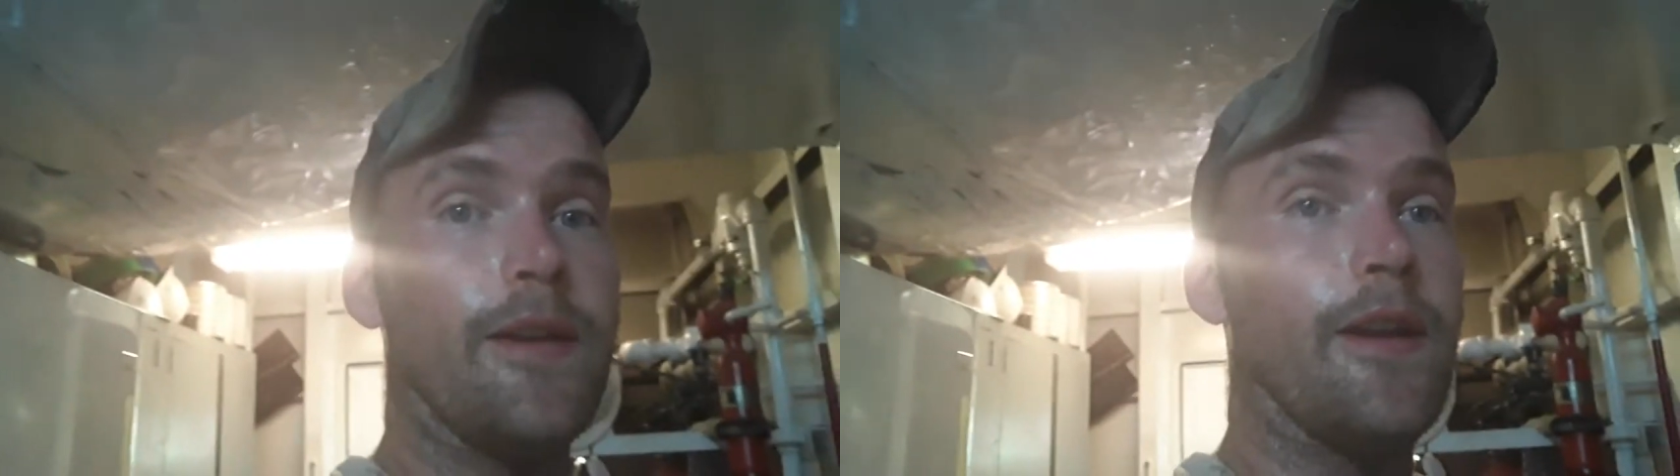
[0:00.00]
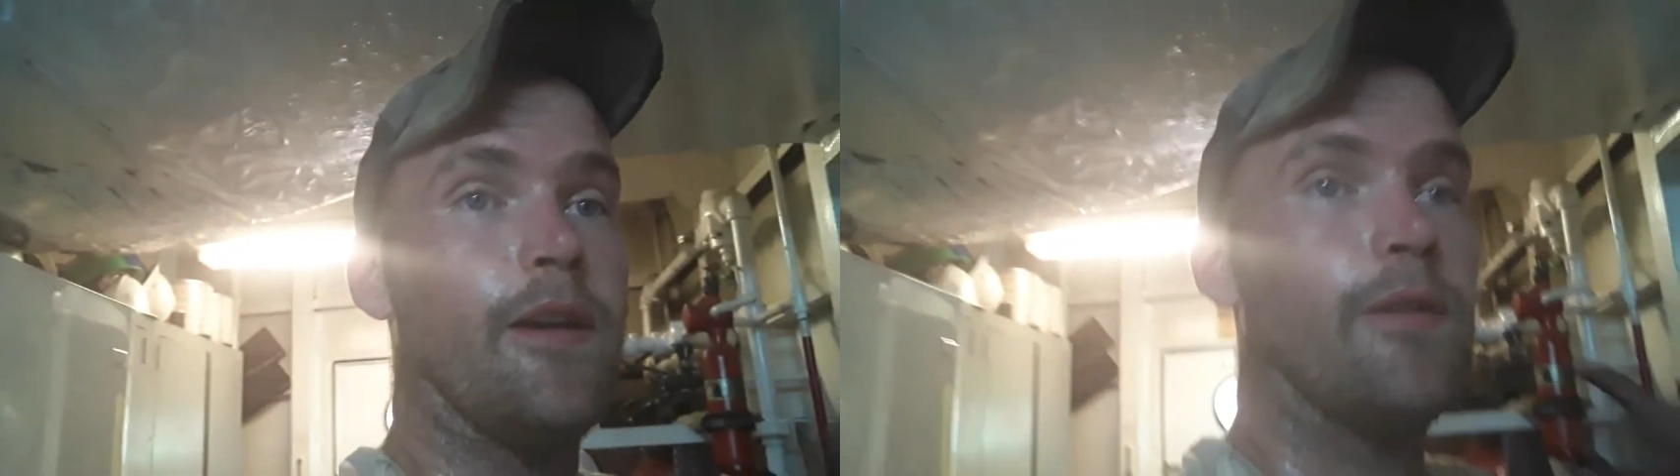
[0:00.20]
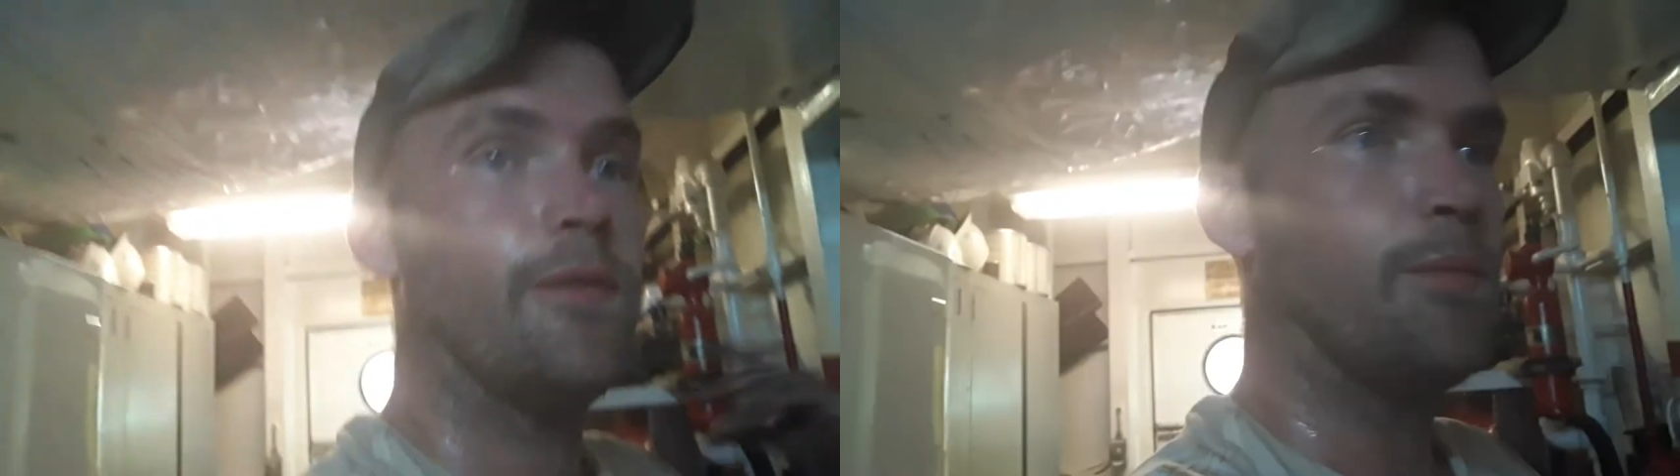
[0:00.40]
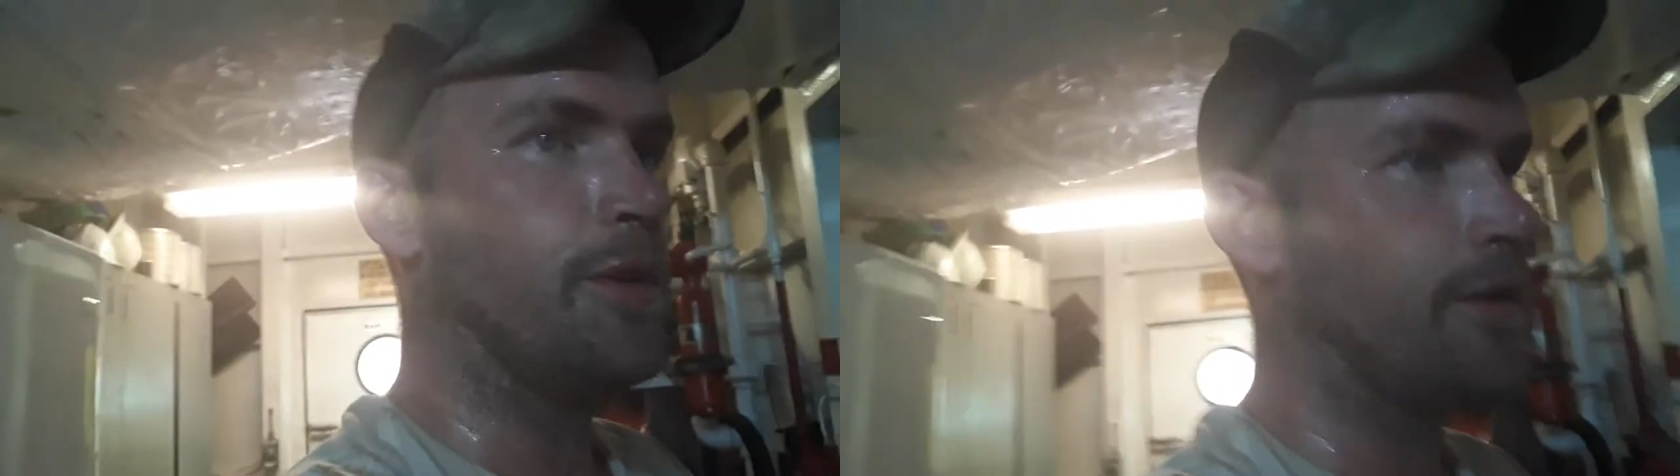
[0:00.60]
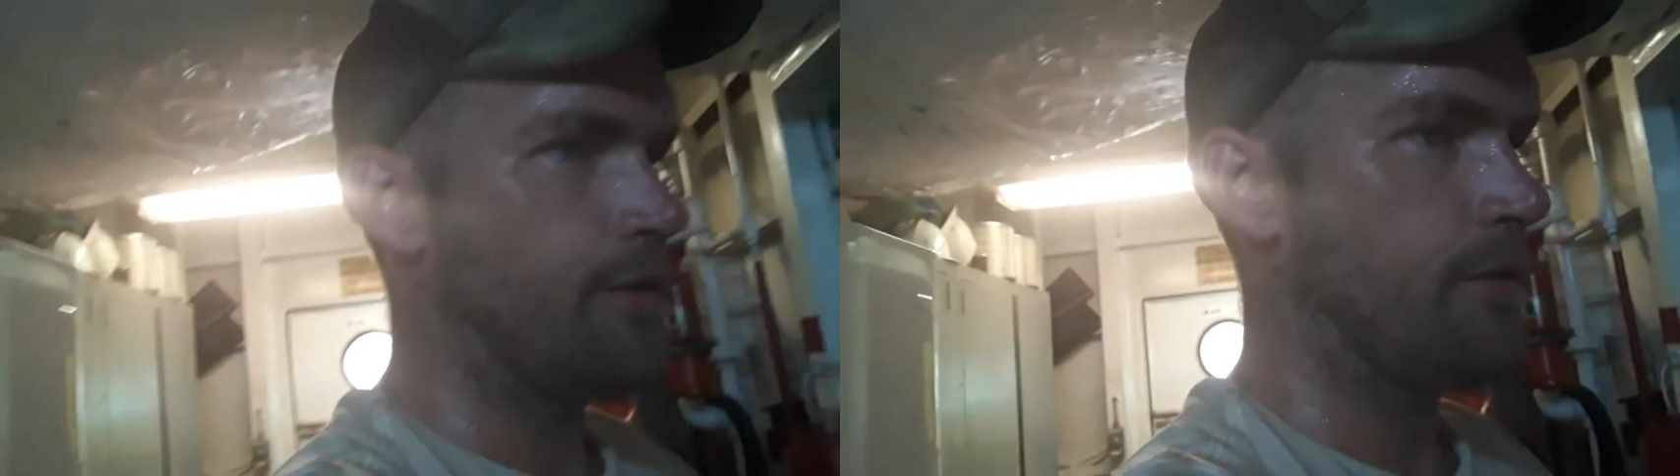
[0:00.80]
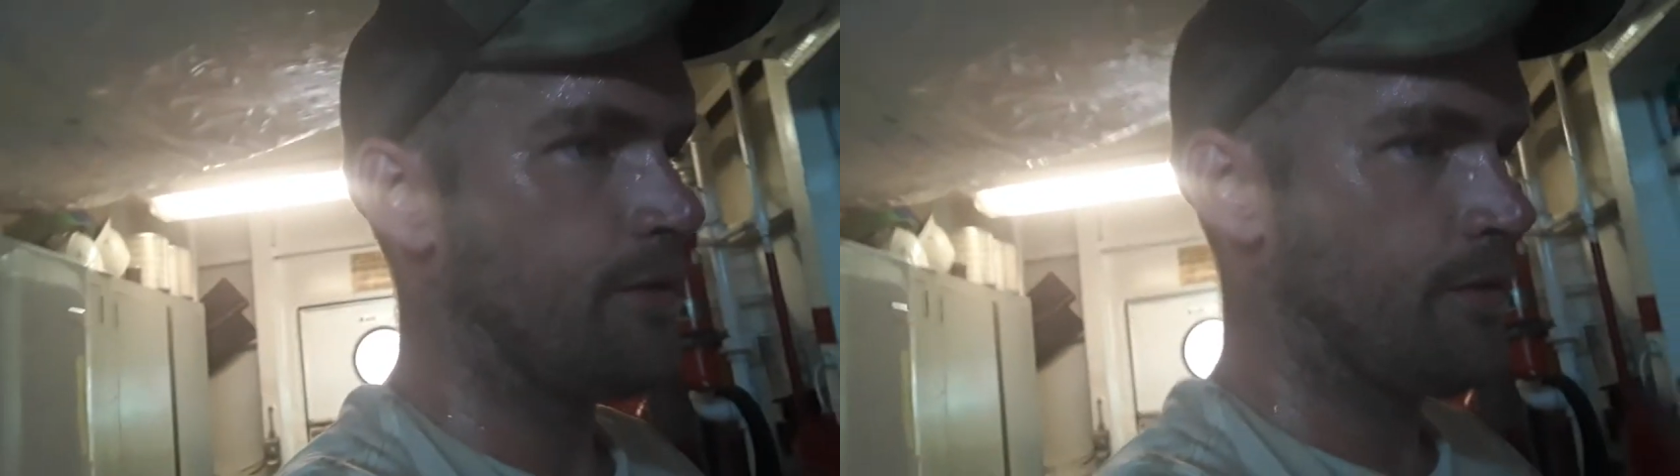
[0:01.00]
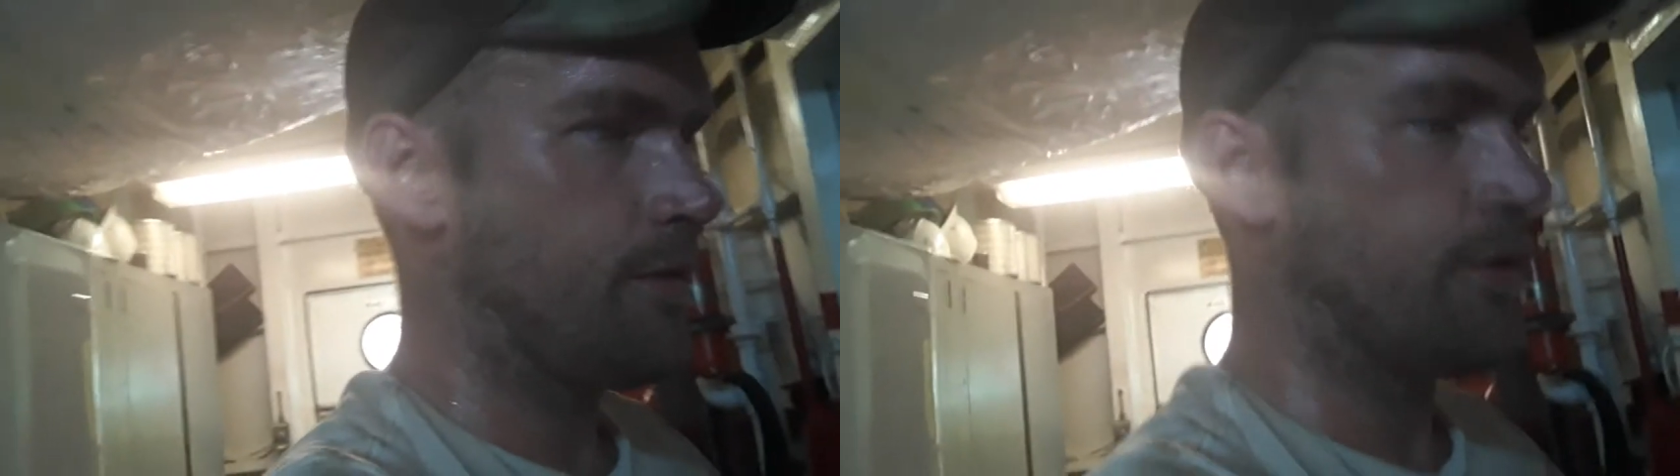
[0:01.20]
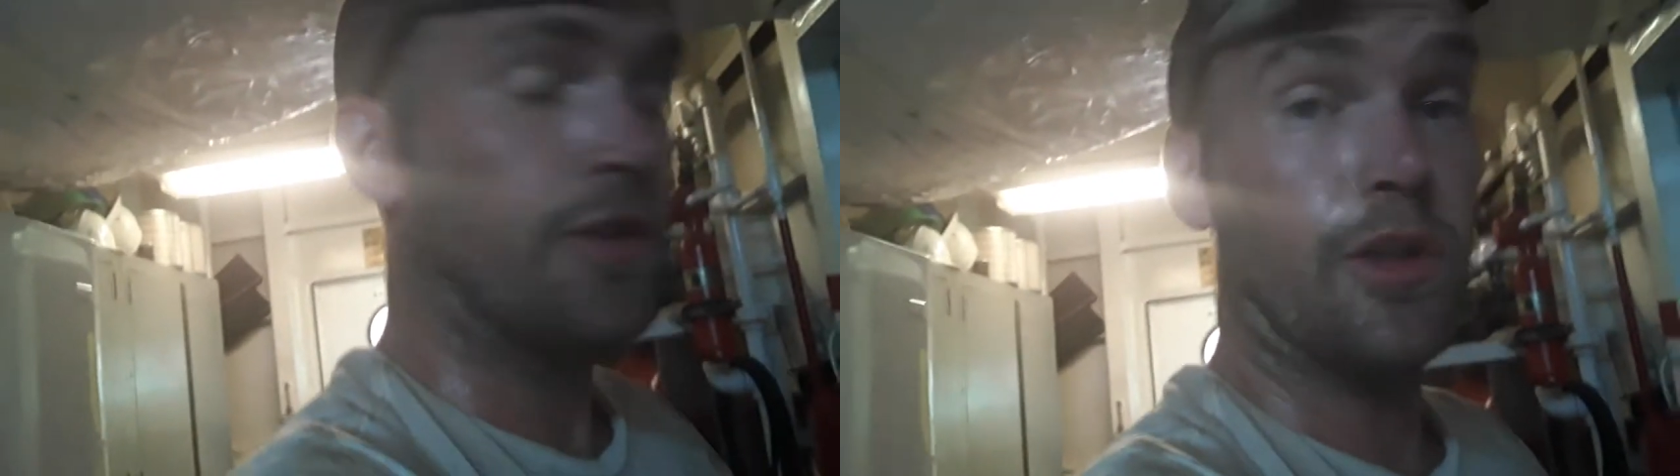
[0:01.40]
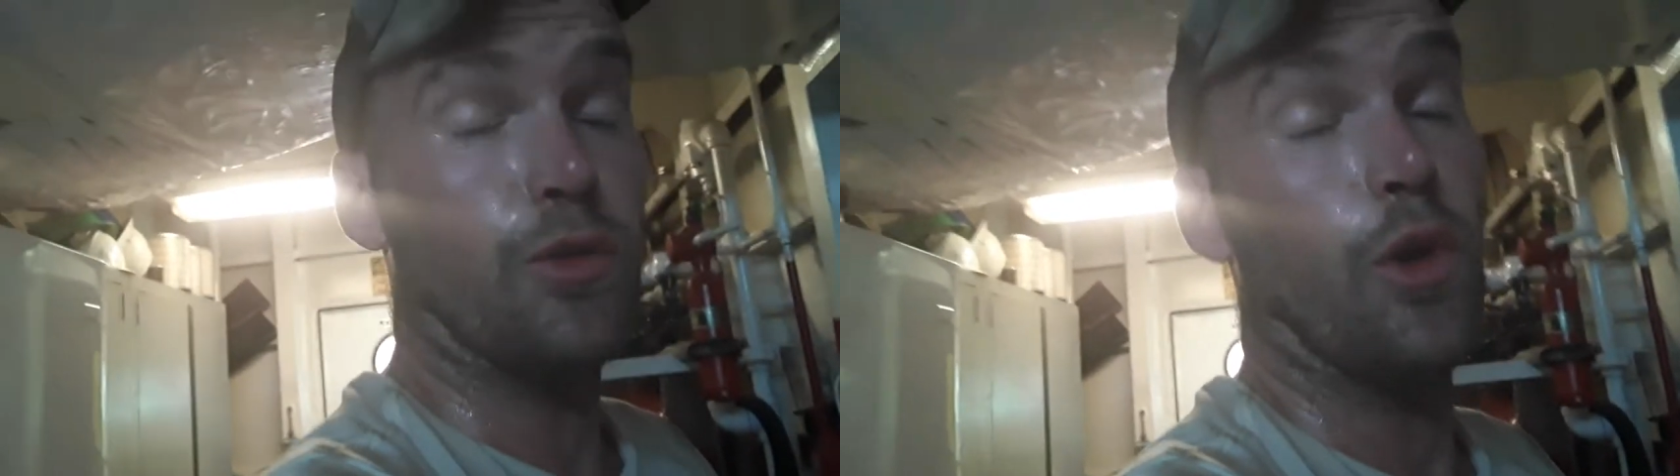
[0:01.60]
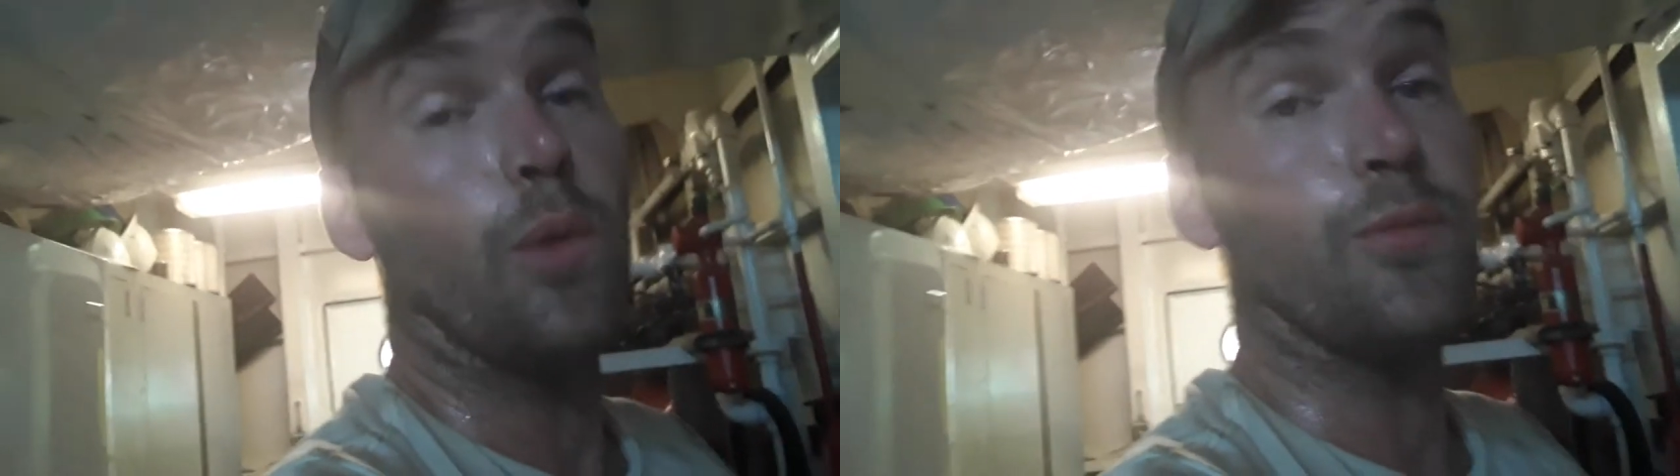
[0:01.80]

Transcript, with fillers: now, but the chrome